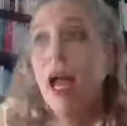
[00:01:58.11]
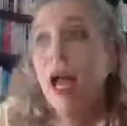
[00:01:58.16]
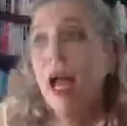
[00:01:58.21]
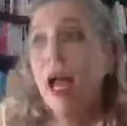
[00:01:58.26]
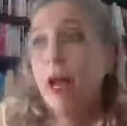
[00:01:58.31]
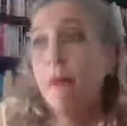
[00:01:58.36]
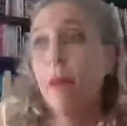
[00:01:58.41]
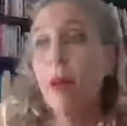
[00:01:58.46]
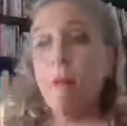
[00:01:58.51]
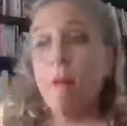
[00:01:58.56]

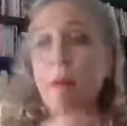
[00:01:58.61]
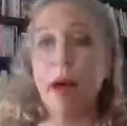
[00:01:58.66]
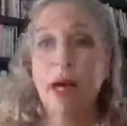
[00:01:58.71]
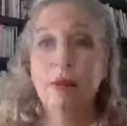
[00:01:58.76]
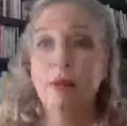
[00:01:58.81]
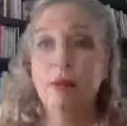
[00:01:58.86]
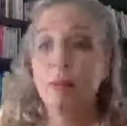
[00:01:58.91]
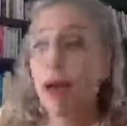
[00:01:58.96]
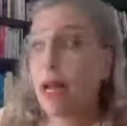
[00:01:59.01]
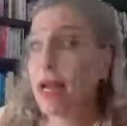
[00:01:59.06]

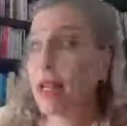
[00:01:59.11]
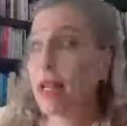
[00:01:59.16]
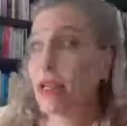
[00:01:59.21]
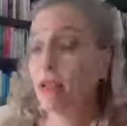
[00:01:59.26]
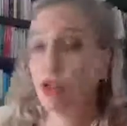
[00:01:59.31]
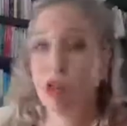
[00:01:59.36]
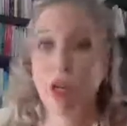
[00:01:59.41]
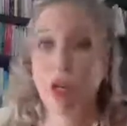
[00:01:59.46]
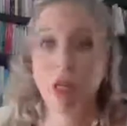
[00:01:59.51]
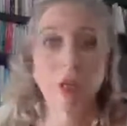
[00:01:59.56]
about my
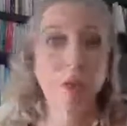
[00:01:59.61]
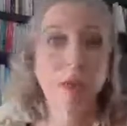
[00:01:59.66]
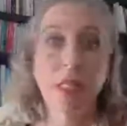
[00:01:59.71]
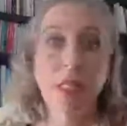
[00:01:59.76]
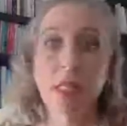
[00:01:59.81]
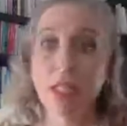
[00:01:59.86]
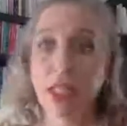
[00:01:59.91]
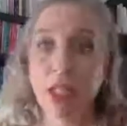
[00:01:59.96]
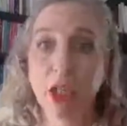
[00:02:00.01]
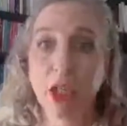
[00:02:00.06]
struggle
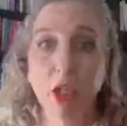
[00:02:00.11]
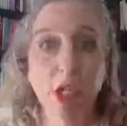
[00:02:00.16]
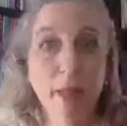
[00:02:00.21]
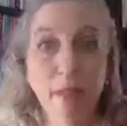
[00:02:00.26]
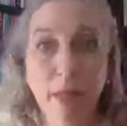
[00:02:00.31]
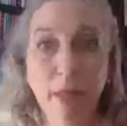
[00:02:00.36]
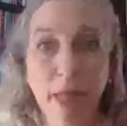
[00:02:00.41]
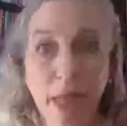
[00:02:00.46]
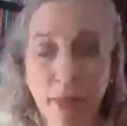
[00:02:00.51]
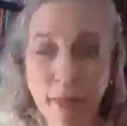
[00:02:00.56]
with addiction
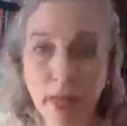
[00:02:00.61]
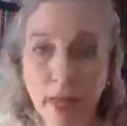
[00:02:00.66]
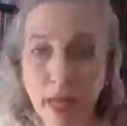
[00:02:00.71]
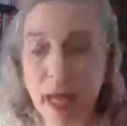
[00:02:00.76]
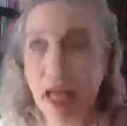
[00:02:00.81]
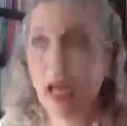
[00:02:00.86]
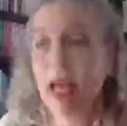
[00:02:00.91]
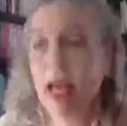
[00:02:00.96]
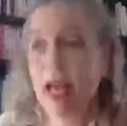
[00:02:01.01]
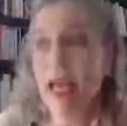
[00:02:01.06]
and
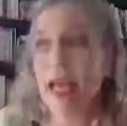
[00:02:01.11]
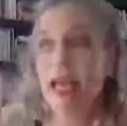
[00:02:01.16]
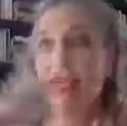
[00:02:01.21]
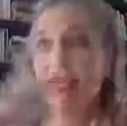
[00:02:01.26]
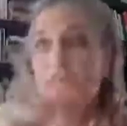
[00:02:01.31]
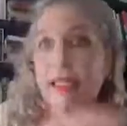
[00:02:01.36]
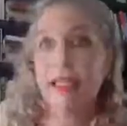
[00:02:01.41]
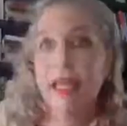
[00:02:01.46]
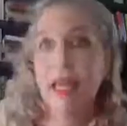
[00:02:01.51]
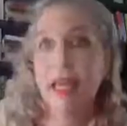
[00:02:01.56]
bulimia.
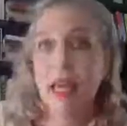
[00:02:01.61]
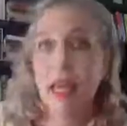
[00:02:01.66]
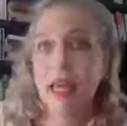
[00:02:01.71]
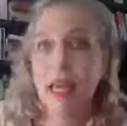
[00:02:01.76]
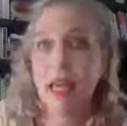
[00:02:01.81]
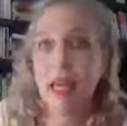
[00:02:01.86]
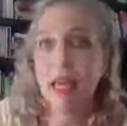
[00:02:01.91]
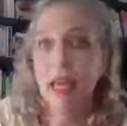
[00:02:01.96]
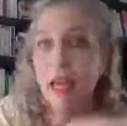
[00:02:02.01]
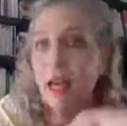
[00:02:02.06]
It's
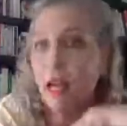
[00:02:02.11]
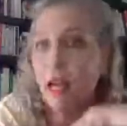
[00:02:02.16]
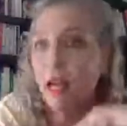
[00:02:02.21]
a